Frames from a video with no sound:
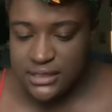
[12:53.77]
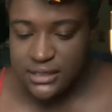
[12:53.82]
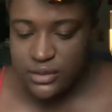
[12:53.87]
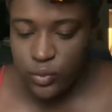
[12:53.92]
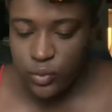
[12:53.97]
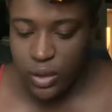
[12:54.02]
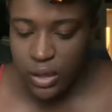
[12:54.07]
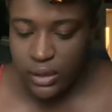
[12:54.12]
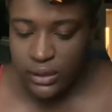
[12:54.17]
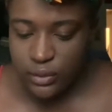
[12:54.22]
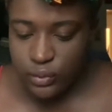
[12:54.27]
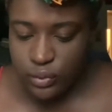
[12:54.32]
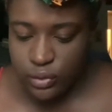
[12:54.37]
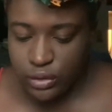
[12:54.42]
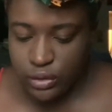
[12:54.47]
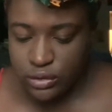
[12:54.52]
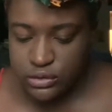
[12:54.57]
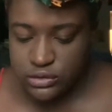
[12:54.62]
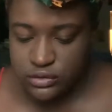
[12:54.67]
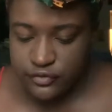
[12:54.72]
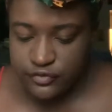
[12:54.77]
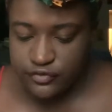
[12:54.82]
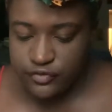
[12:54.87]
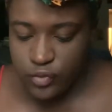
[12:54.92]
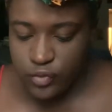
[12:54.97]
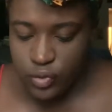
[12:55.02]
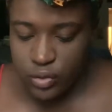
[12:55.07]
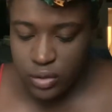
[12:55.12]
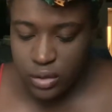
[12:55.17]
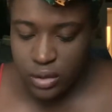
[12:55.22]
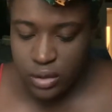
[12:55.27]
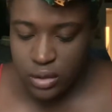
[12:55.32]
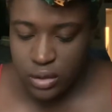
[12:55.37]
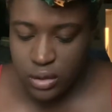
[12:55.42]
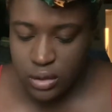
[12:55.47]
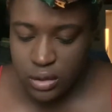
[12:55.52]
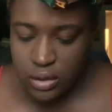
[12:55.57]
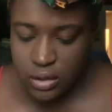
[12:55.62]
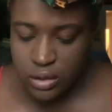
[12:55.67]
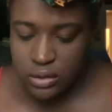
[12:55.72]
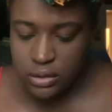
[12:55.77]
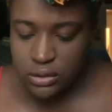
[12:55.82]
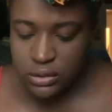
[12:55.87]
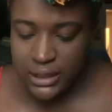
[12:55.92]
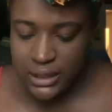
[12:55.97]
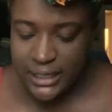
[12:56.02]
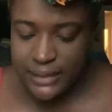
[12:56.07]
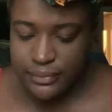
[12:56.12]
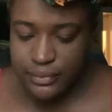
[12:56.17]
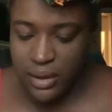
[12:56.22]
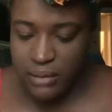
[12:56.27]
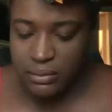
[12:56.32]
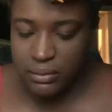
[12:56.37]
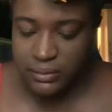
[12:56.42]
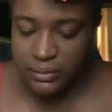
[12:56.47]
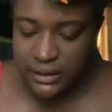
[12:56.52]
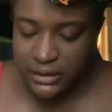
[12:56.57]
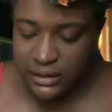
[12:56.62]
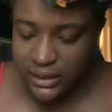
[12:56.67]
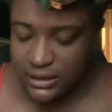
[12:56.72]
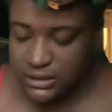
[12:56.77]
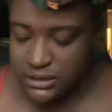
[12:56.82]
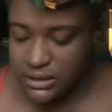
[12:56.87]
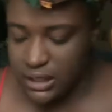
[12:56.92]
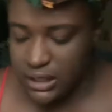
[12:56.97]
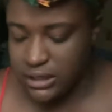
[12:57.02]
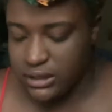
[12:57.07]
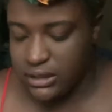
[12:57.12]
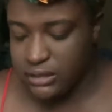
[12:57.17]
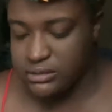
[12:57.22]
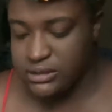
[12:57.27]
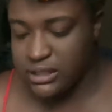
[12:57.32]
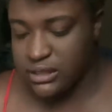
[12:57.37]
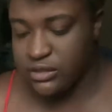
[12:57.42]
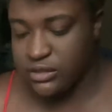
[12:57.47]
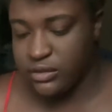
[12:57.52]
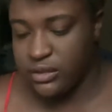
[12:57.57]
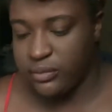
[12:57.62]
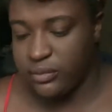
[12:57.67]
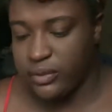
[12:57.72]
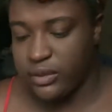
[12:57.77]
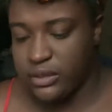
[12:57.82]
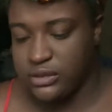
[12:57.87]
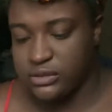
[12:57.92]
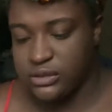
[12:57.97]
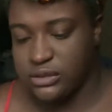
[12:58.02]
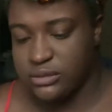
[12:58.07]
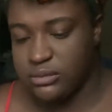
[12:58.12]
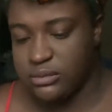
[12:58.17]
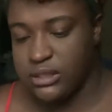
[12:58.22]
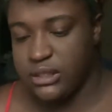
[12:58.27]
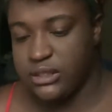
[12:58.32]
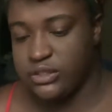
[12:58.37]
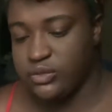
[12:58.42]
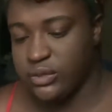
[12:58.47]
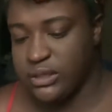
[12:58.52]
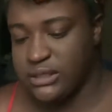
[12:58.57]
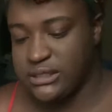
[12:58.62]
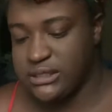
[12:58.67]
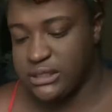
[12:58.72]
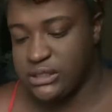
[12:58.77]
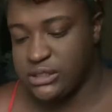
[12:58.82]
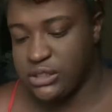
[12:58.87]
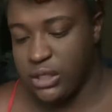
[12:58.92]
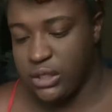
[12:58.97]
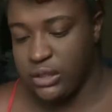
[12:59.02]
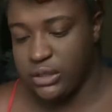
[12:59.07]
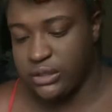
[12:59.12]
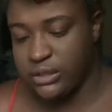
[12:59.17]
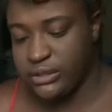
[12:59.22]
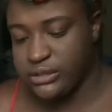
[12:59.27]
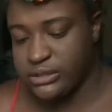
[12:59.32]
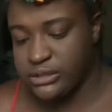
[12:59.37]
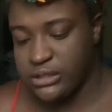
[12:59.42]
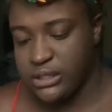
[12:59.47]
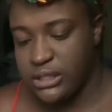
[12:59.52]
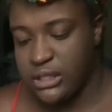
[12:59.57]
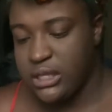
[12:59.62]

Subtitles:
the Wally World for like probably like, it was like 30 bucks or something, $26.